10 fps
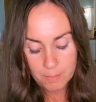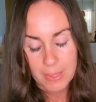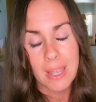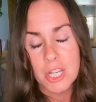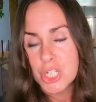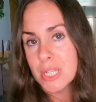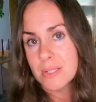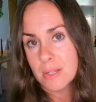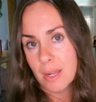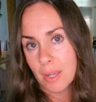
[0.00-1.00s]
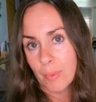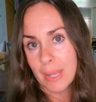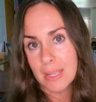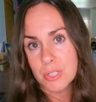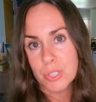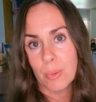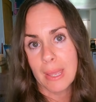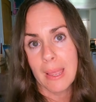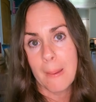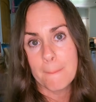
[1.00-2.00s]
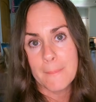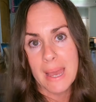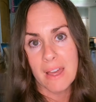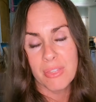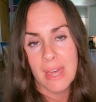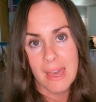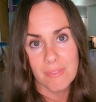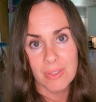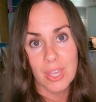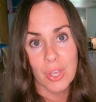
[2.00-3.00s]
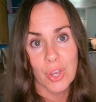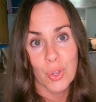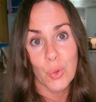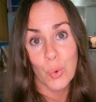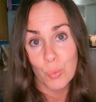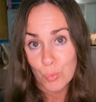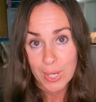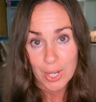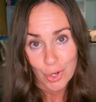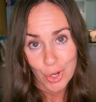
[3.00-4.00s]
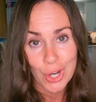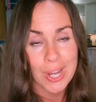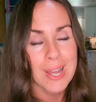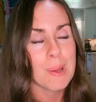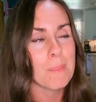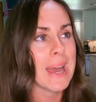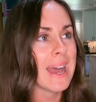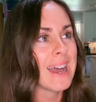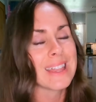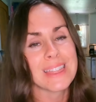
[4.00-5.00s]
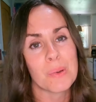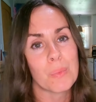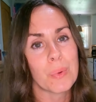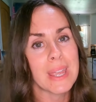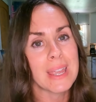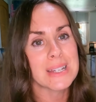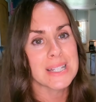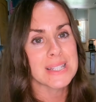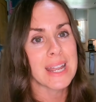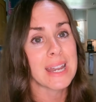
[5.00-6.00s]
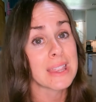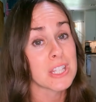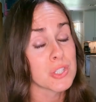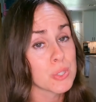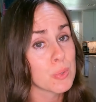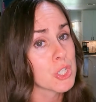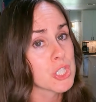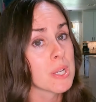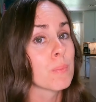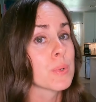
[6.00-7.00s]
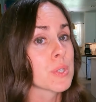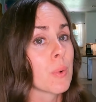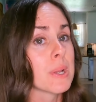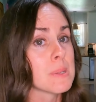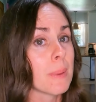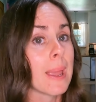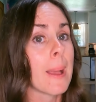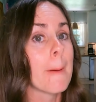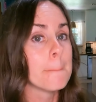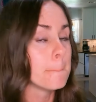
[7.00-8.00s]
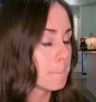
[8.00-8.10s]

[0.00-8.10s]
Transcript: Because she is not going into a math-heavy career path, we decided that stewardship was going to be a